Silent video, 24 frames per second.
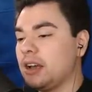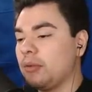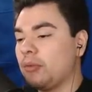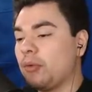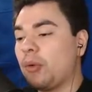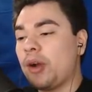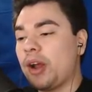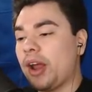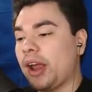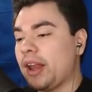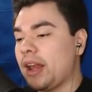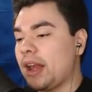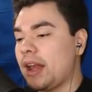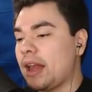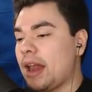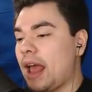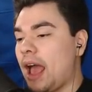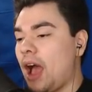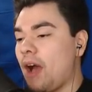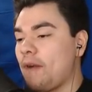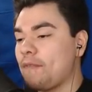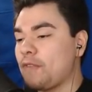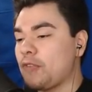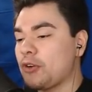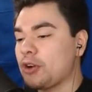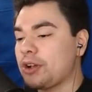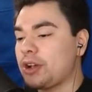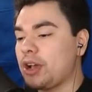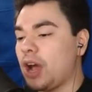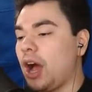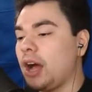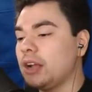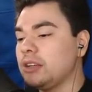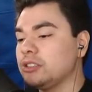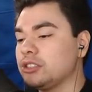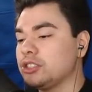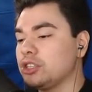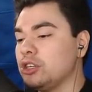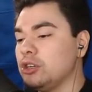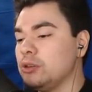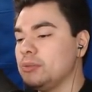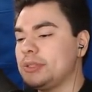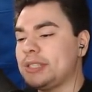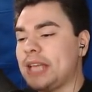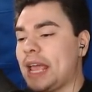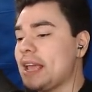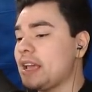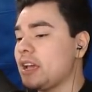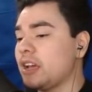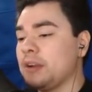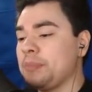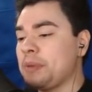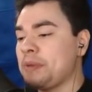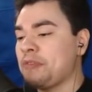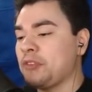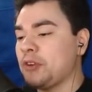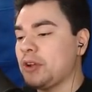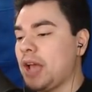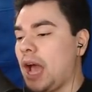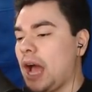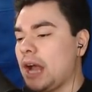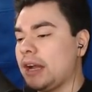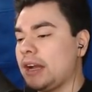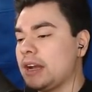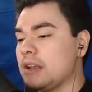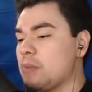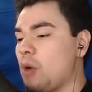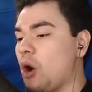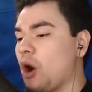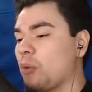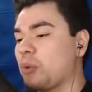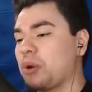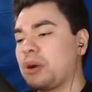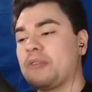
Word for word: Right now, Forgotten Tombs ain't gonna be forgotten anymore.